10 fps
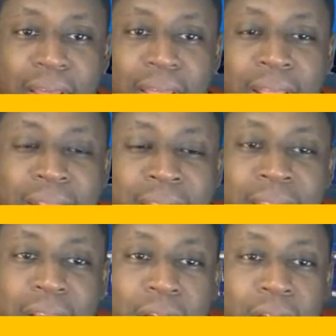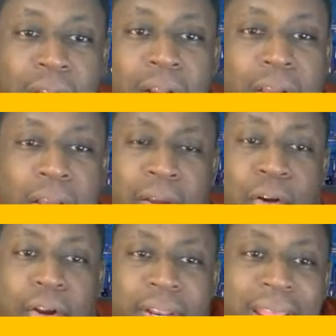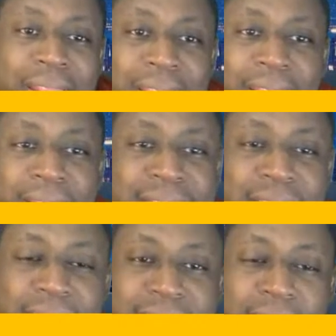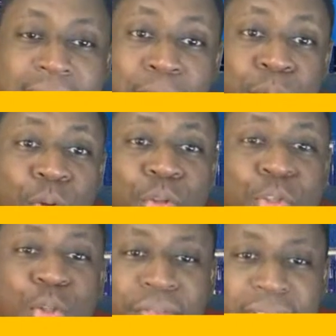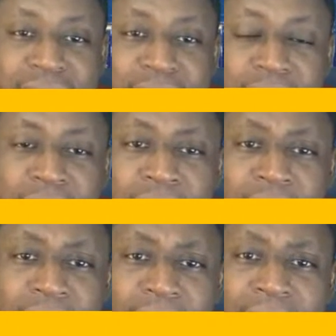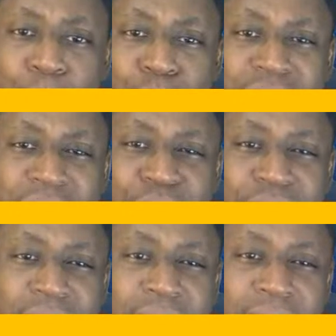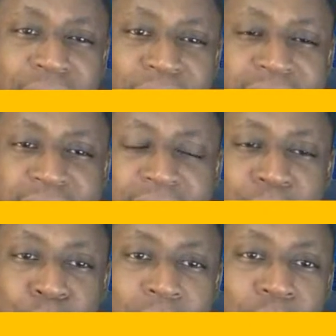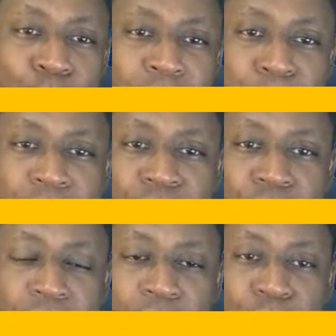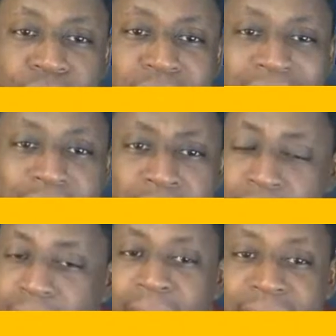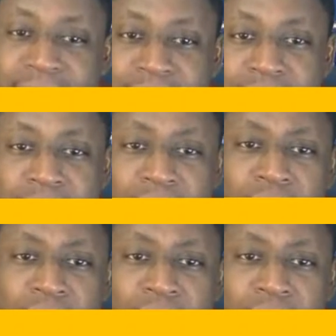Anika Her, uh, Hernandez says, I'm new to investing and I was interested in investing about a week before COVID 19.